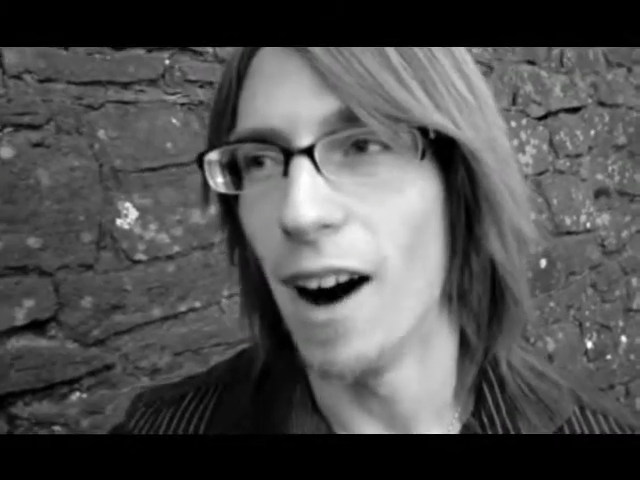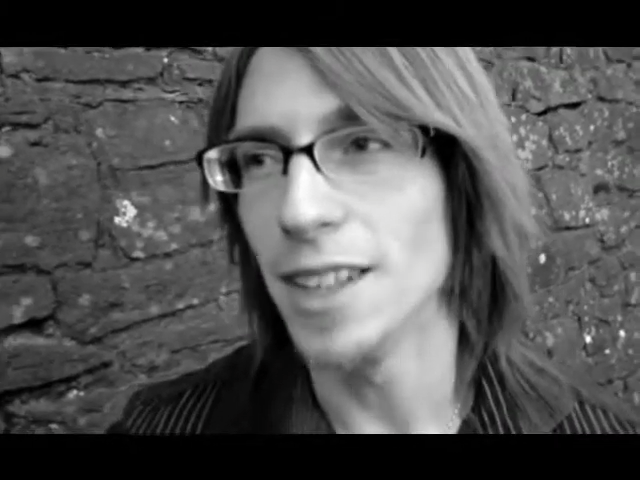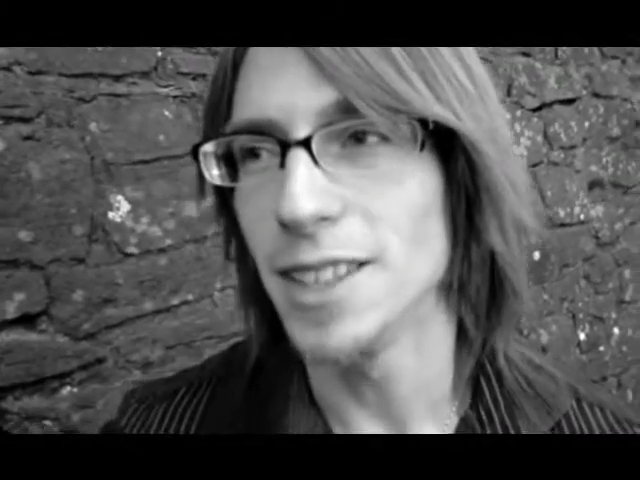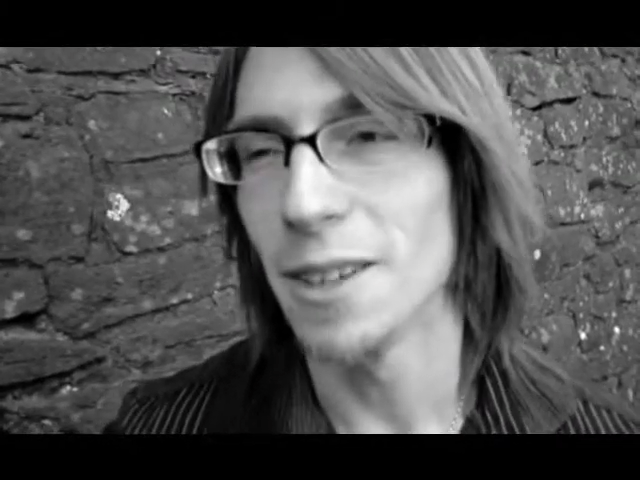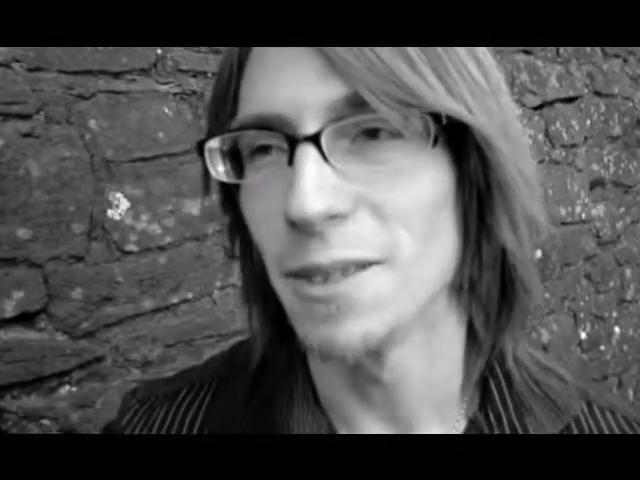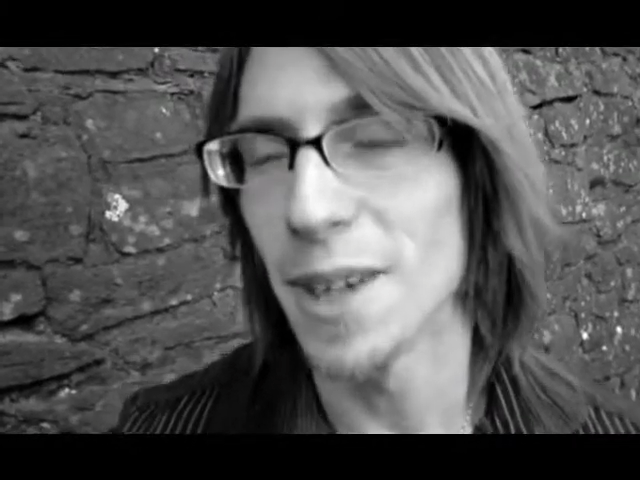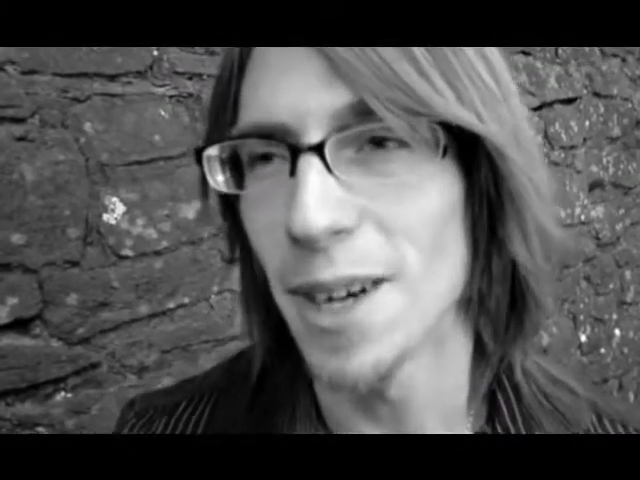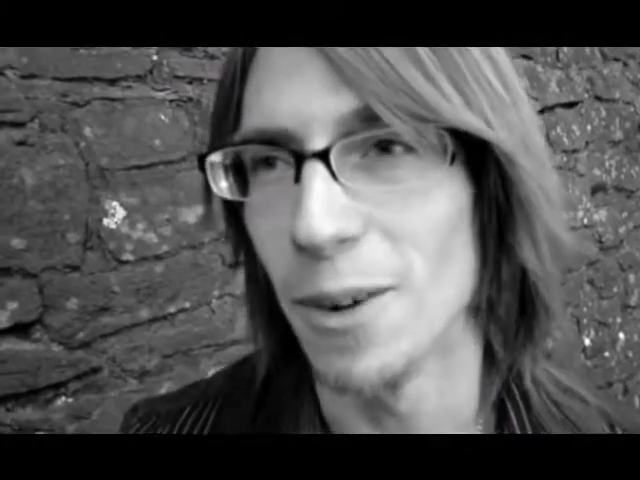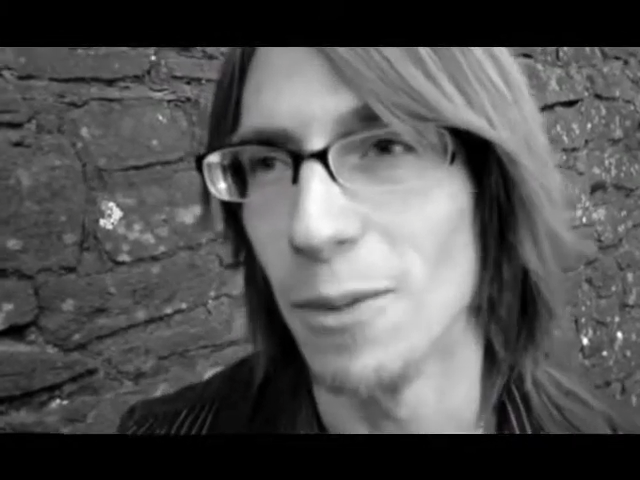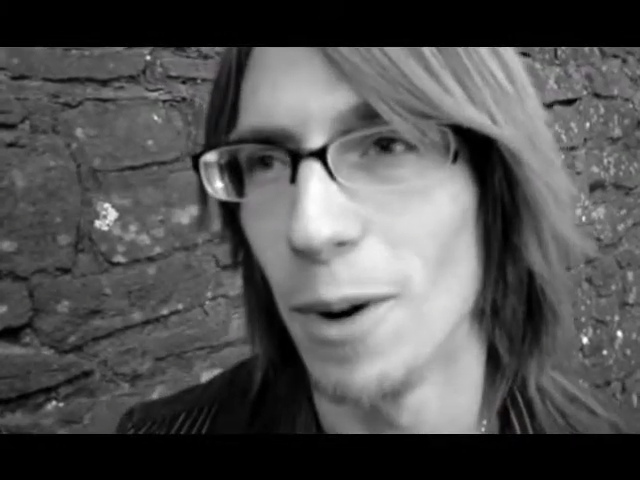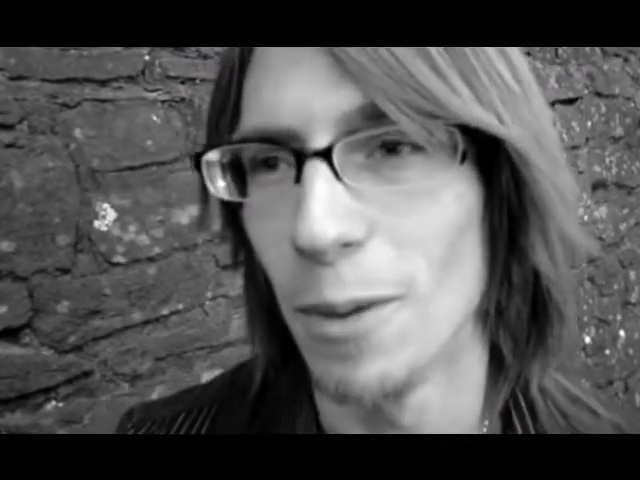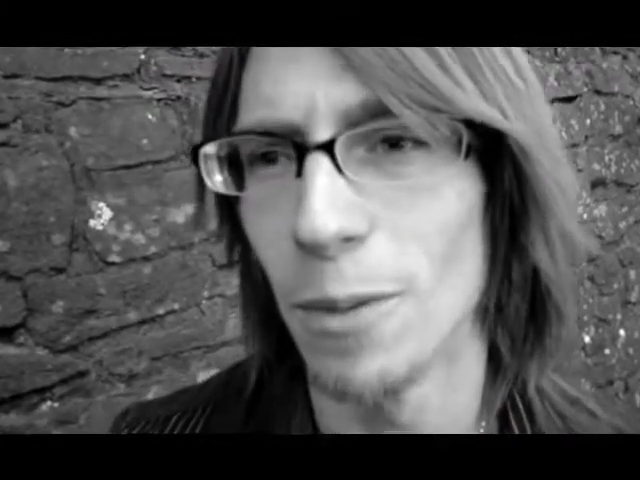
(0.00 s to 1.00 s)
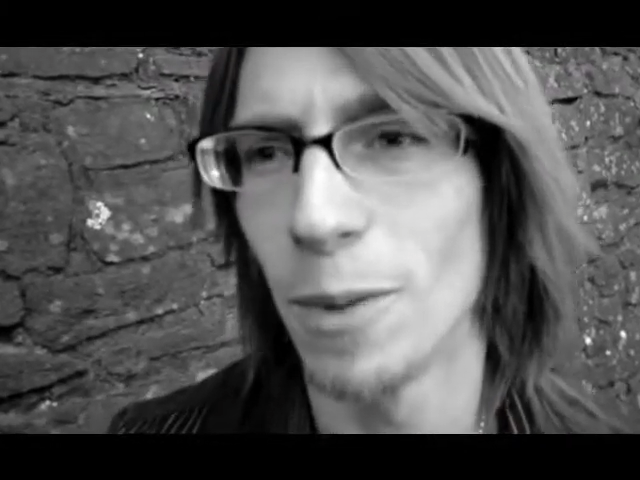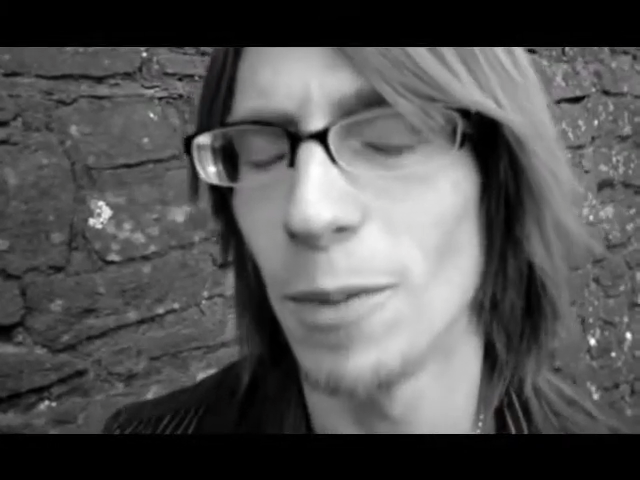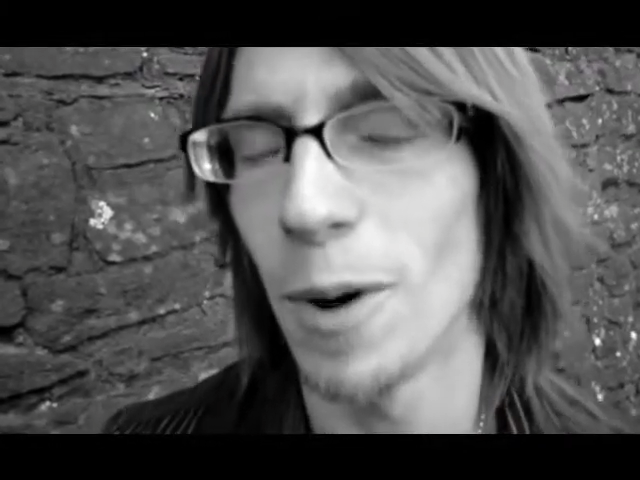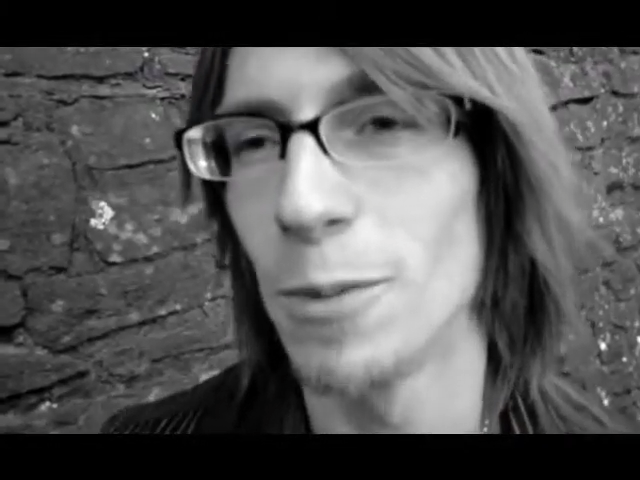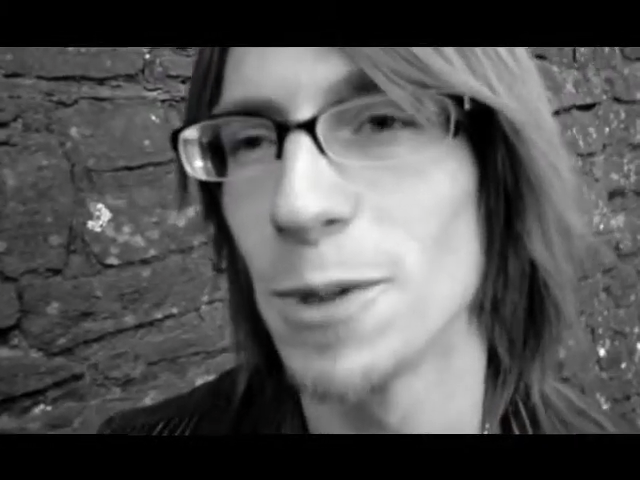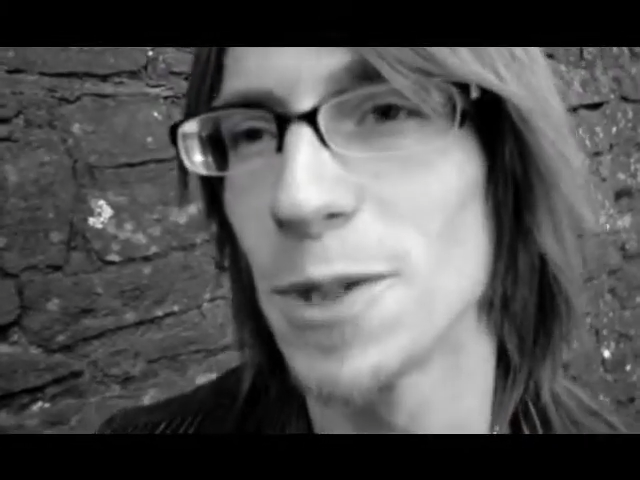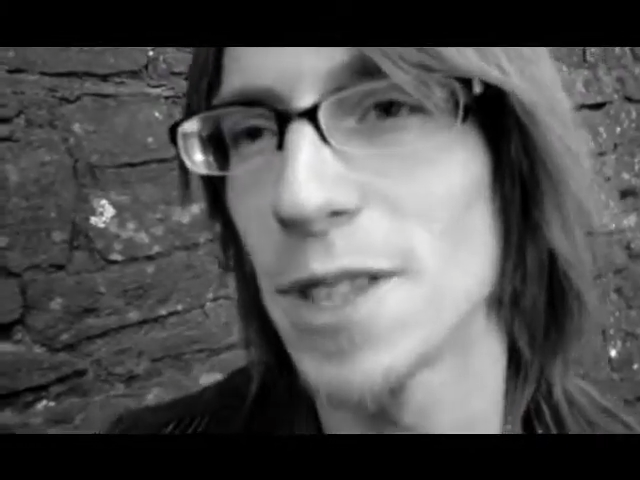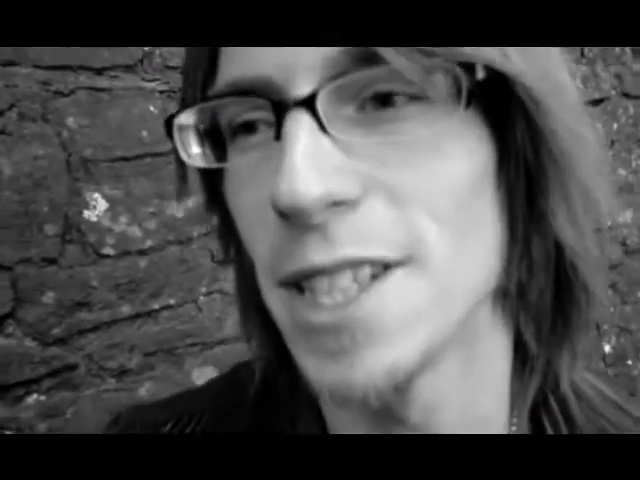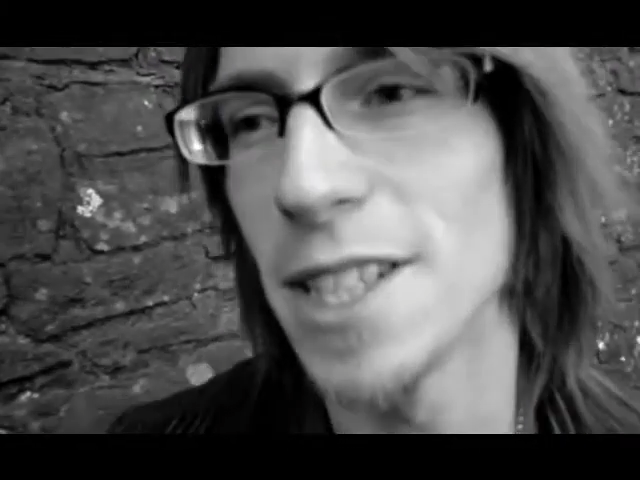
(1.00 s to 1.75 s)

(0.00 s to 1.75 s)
I don't know. What was